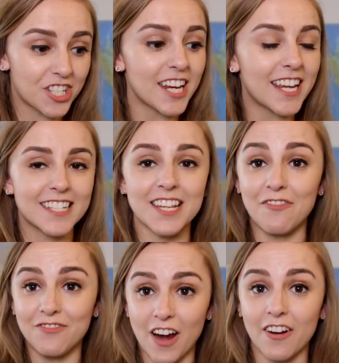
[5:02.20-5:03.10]
She is a
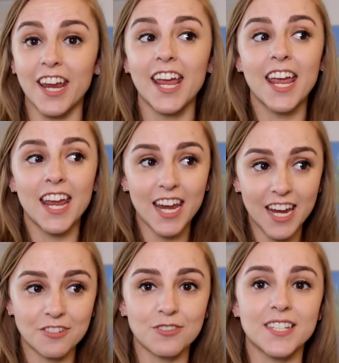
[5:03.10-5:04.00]
very
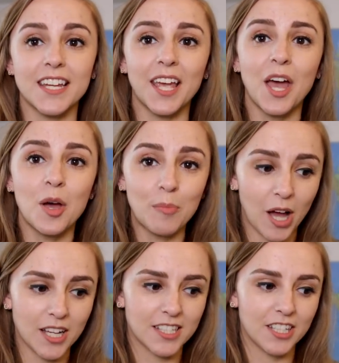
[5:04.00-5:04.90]
interesting
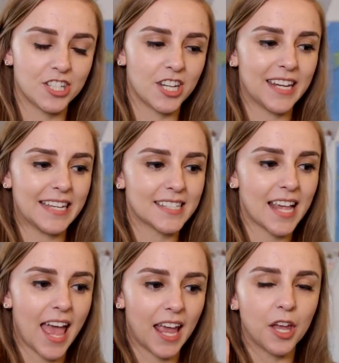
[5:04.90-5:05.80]
person. She is
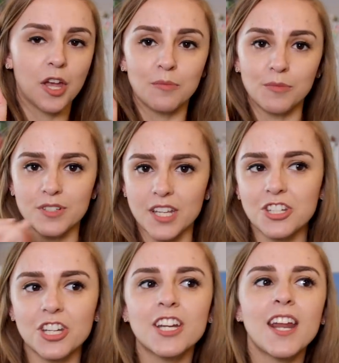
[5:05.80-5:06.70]
a
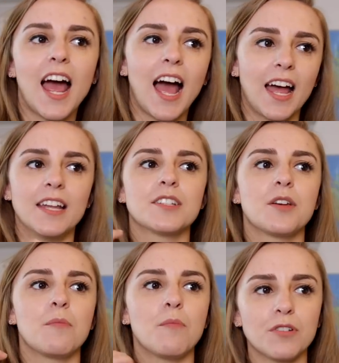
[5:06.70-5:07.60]
musician, and
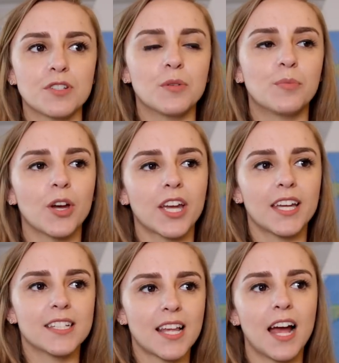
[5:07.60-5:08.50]
most of the book
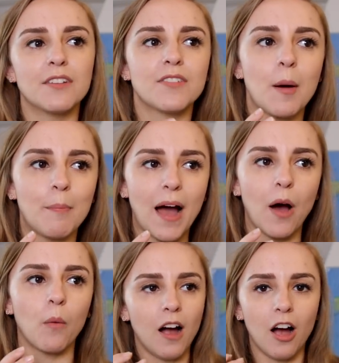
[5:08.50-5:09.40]
is kind of
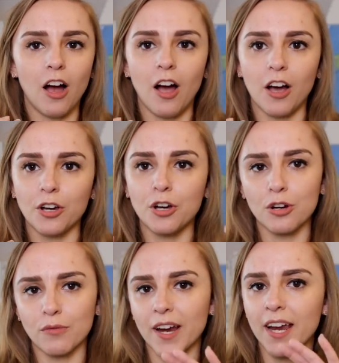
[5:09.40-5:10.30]
about her
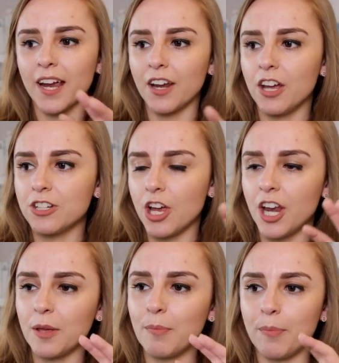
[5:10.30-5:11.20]
career and her
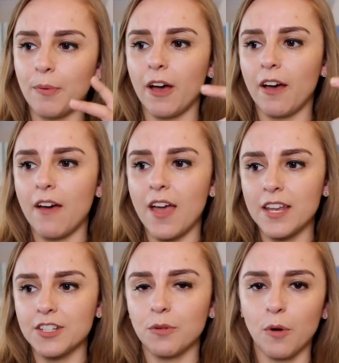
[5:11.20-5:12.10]
journey, but
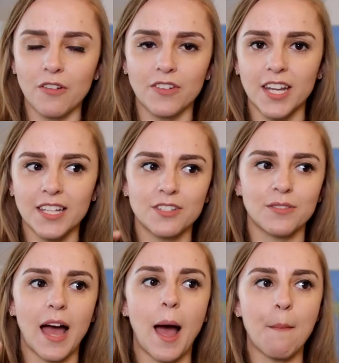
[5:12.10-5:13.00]
interwoven into
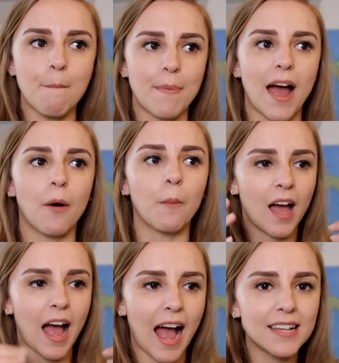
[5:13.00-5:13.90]
that about
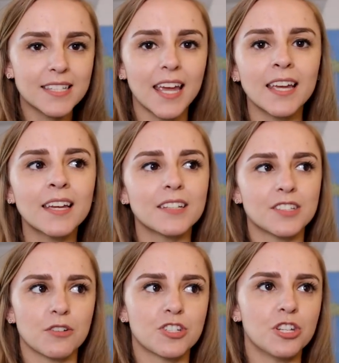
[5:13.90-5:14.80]
asking.
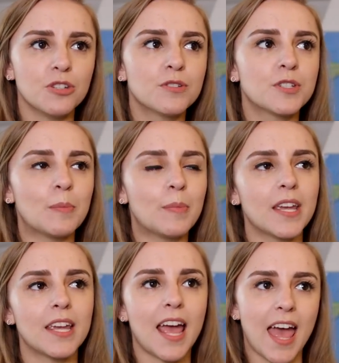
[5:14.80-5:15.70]
So she used to
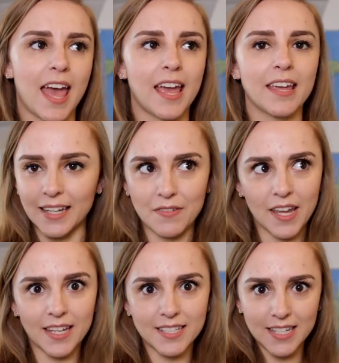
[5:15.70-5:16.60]
be a
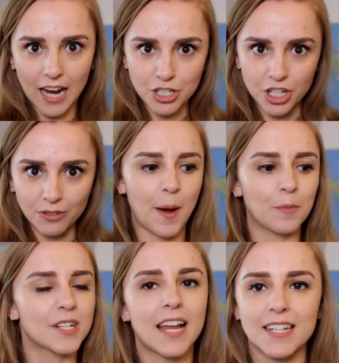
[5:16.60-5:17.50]
living statue and
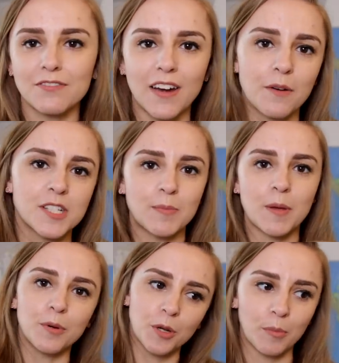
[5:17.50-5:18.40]
would hand out flowers to
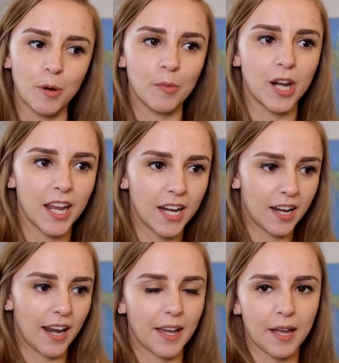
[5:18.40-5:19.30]
people who put money
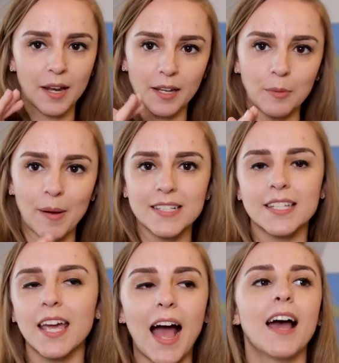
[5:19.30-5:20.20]
in like a little
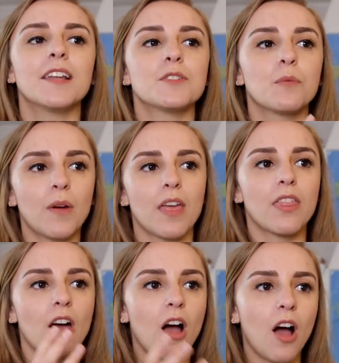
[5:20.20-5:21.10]
basket. And
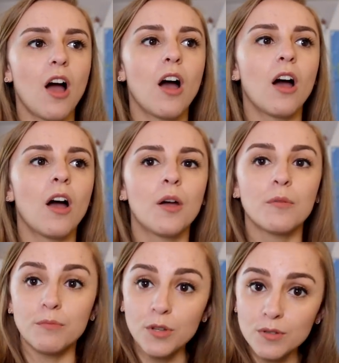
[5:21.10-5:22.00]
with her
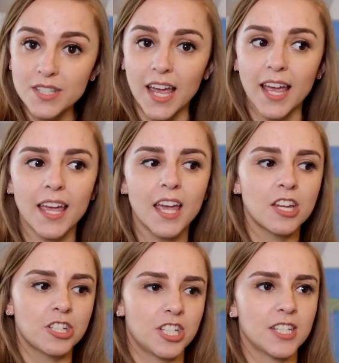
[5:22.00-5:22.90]
music,
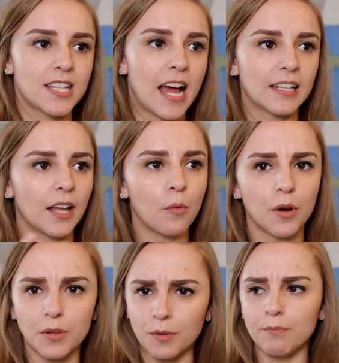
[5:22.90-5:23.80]
she's had like
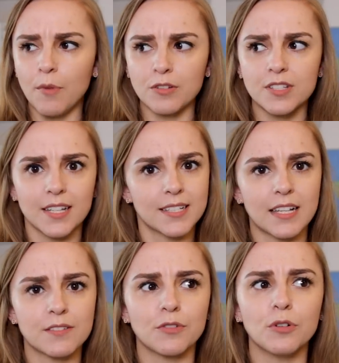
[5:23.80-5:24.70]
one of the most
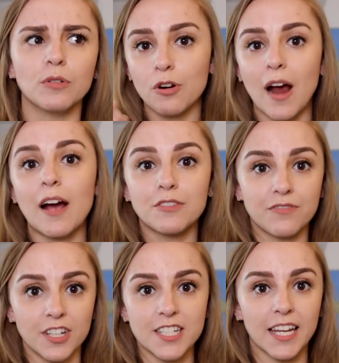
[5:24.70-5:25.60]
successful
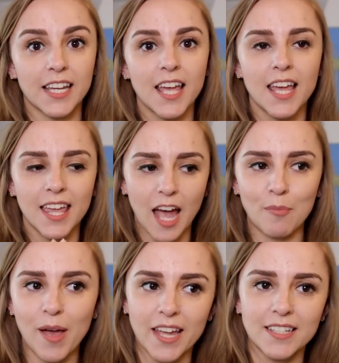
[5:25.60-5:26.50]
crowdfunding
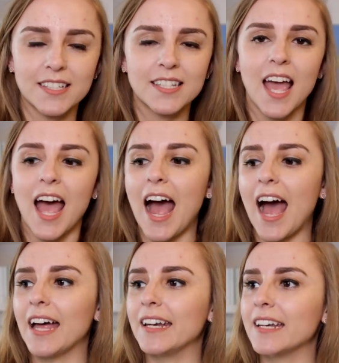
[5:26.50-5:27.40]
campaigns.
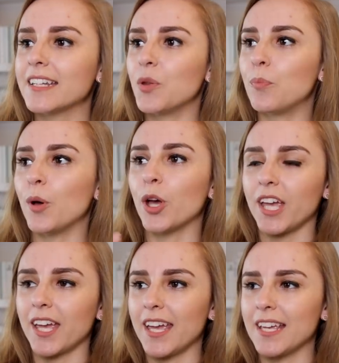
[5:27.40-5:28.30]
And the
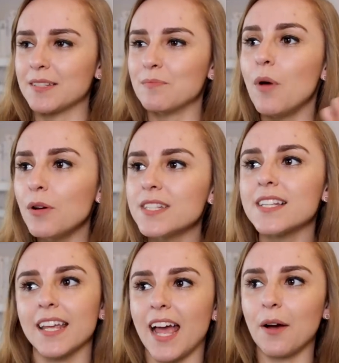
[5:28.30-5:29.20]
book is
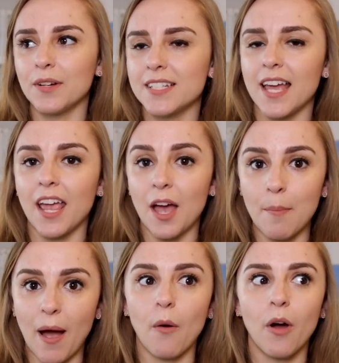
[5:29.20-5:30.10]
mostly, I would say,
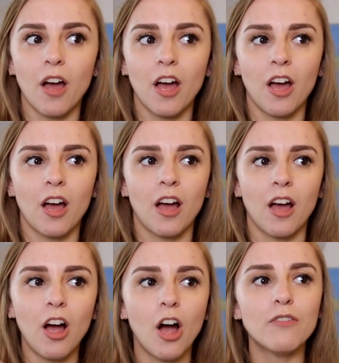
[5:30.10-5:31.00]
about
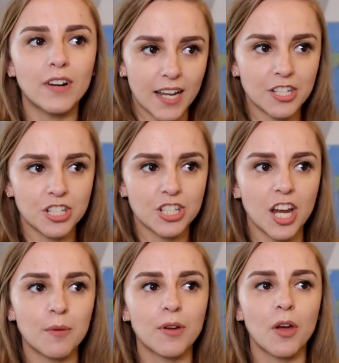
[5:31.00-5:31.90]
her
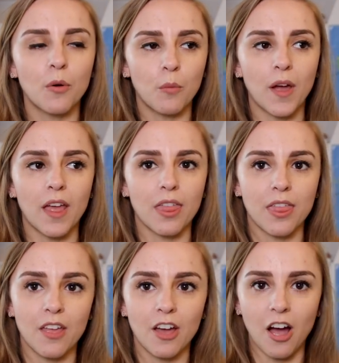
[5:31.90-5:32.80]
relationship
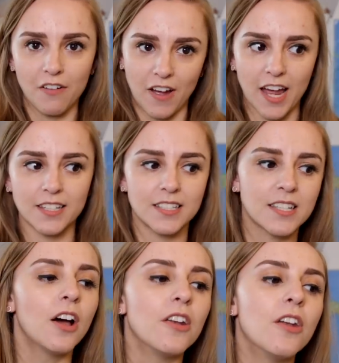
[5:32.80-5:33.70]
with her
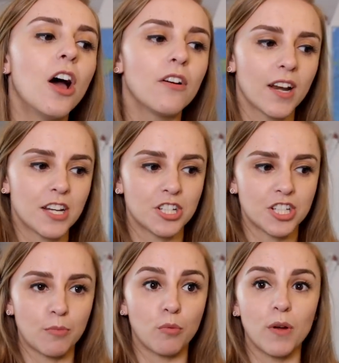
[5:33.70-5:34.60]
fans and her
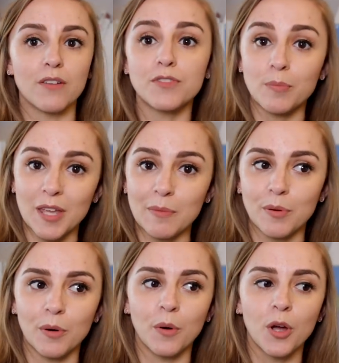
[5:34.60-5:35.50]
relationship with the
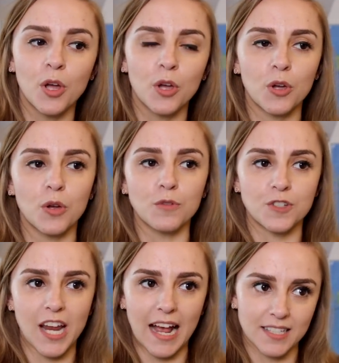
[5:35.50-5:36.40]
people who
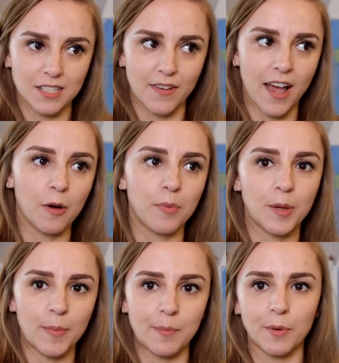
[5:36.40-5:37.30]
she asks for help and
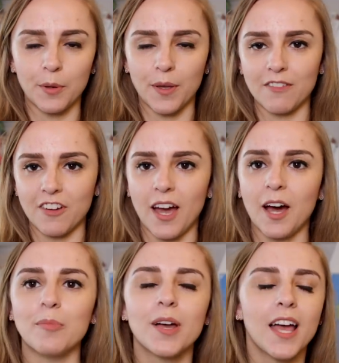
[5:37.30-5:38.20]
the people who give her
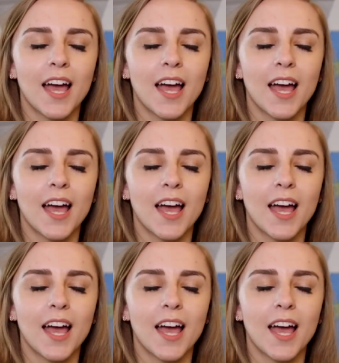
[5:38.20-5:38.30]
help.